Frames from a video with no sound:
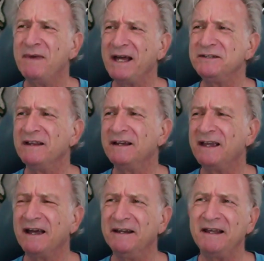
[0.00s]
imagine that,
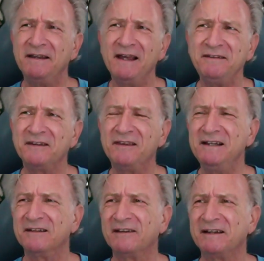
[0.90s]
yeah, and and that's the
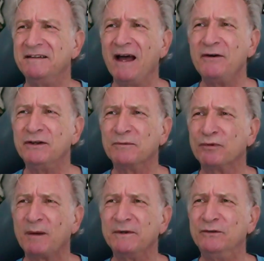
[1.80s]
thing. It's like now you can
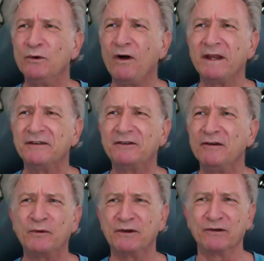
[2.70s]
probably do all that
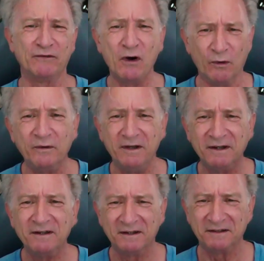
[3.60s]
stuff with your phone,
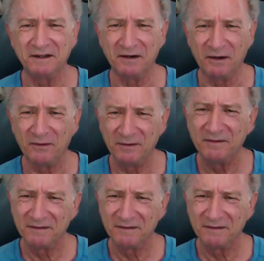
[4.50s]
you know.